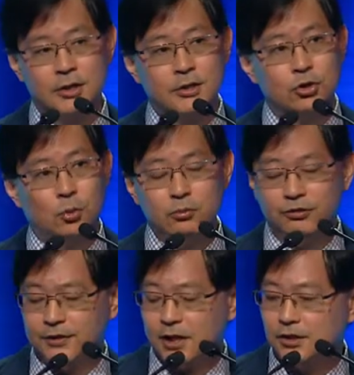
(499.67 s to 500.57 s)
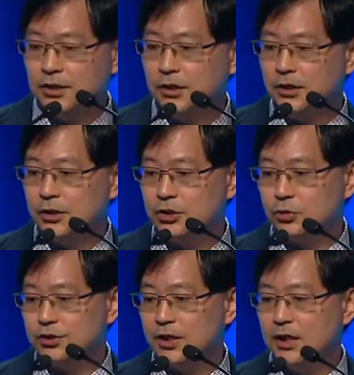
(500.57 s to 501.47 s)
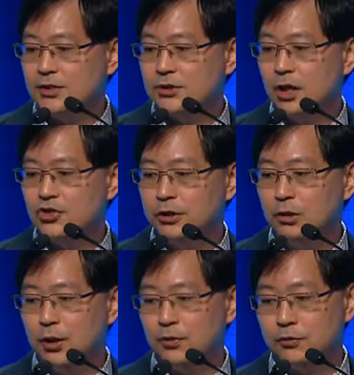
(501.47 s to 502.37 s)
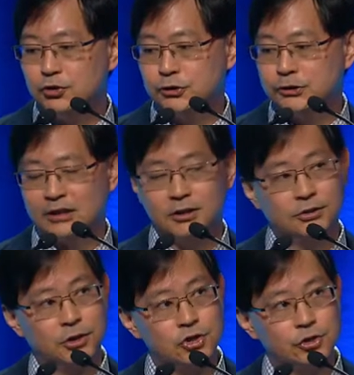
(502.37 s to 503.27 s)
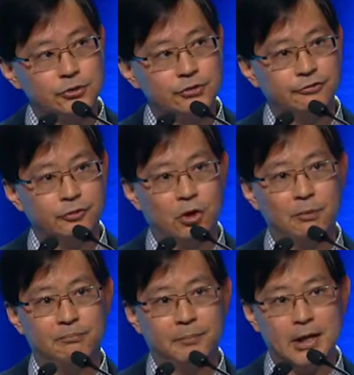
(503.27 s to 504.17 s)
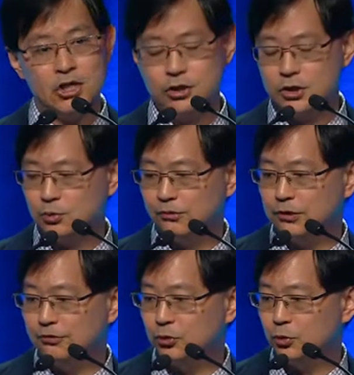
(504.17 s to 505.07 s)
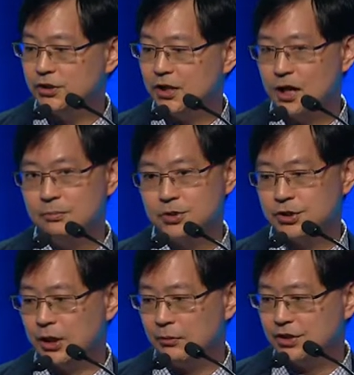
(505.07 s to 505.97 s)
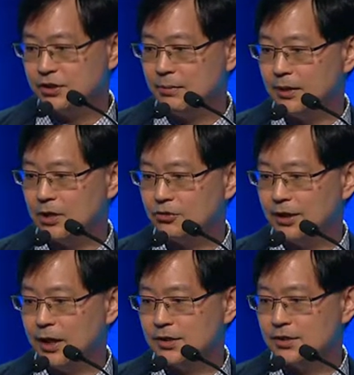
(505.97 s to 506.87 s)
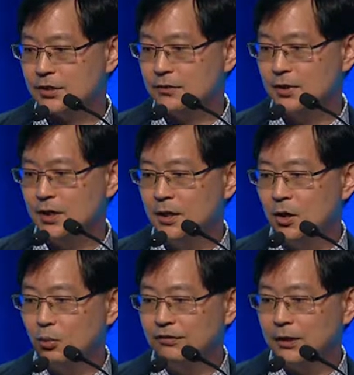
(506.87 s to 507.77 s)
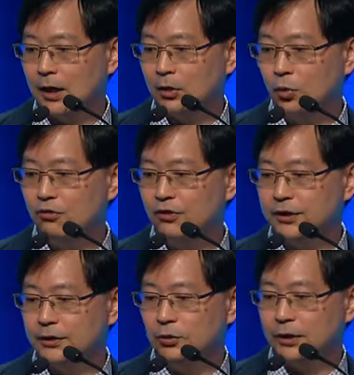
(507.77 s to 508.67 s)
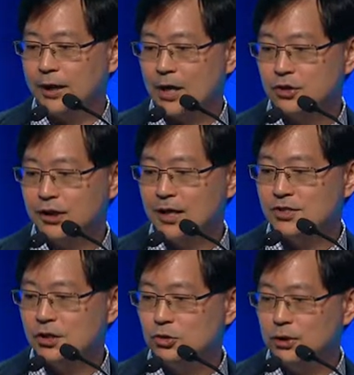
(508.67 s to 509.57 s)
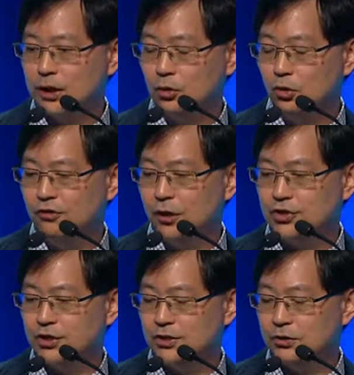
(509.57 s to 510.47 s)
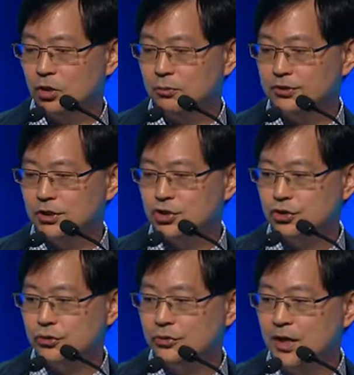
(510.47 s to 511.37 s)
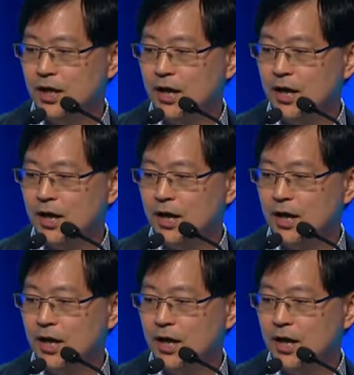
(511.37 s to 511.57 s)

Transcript: So what we've done here is to take surgically resected tissues from patients with diffuse type, serous type gastric cancer. We can go for the, the gastric cancers, we can go for adjacent normal tissue,